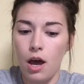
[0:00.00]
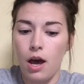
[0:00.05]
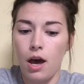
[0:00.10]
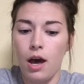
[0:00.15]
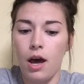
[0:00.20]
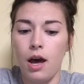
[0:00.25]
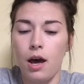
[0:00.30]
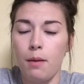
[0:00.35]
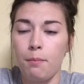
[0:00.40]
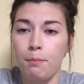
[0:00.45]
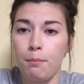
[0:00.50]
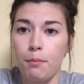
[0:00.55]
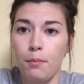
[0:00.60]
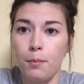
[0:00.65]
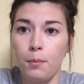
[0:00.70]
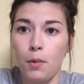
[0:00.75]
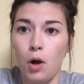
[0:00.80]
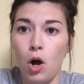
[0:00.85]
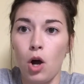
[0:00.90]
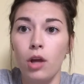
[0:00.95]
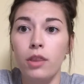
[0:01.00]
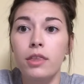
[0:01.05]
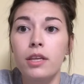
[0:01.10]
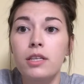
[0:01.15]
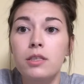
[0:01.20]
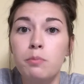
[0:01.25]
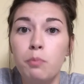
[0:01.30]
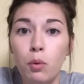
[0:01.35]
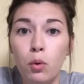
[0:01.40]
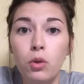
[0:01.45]
On
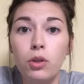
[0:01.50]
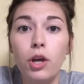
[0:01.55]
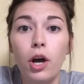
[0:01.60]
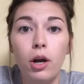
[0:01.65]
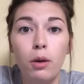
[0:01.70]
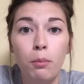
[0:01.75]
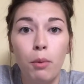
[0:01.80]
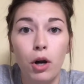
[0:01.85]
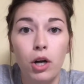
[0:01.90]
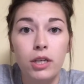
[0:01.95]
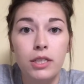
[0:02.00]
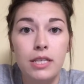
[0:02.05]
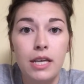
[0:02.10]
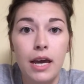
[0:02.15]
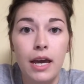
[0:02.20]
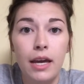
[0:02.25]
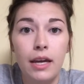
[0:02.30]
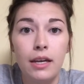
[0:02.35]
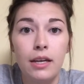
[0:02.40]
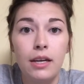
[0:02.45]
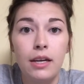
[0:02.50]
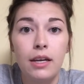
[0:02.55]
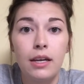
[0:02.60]
this Bulldog Bark Day,